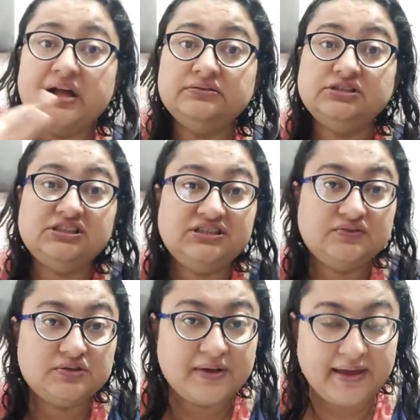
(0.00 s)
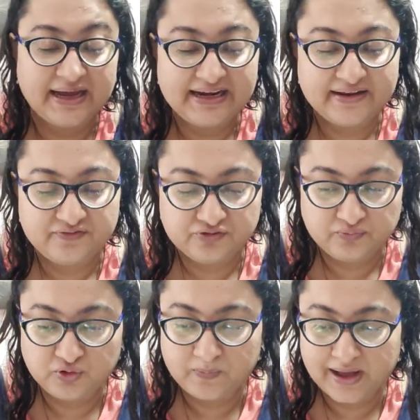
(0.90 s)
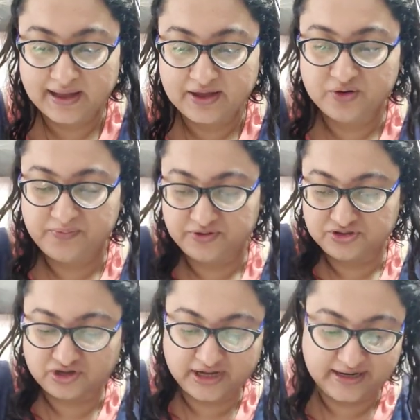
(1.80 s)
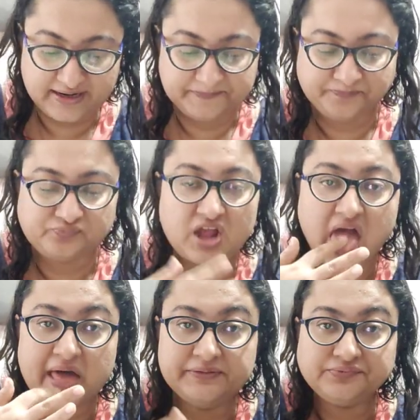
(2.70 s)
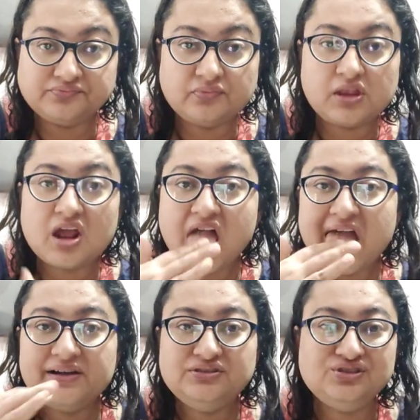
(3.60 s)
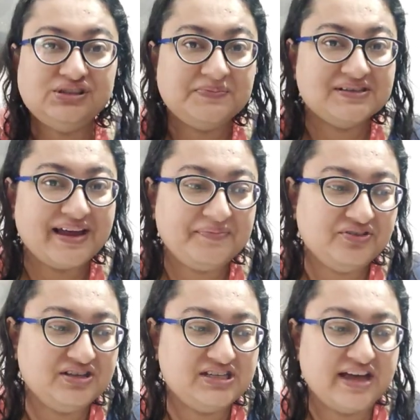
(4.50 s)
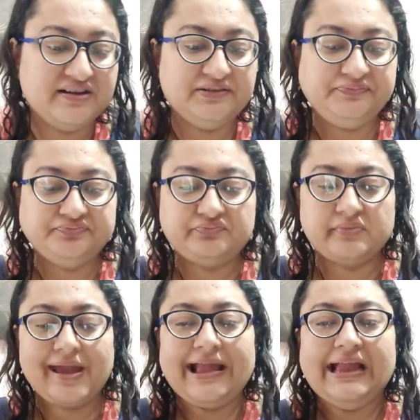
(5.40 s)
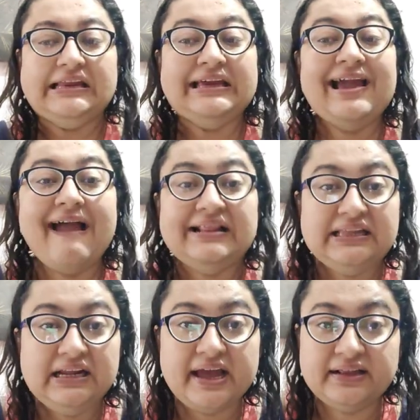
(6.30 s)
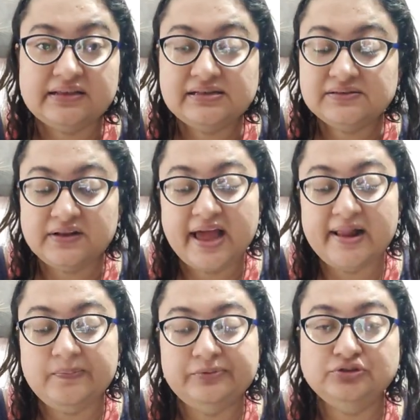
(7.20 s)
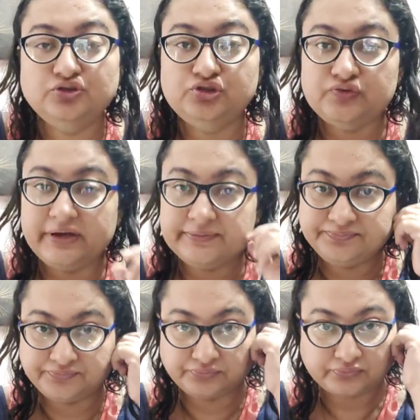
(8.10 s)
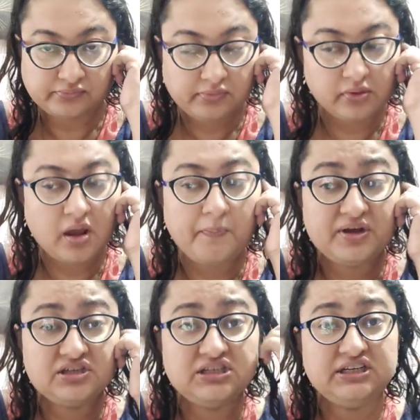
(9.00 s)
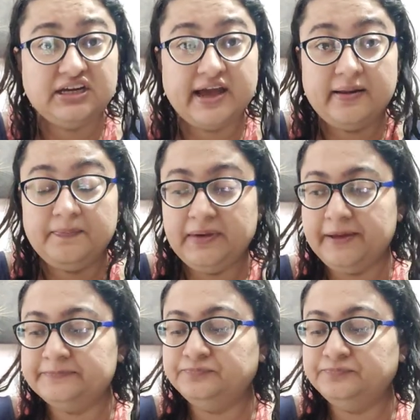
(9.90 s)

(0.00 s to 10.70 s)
So this was my Indian food mukbang. I hope you enjoyed it. Do subscribe to the channel. Eating healthy like this will help you lose weight, because it did help me.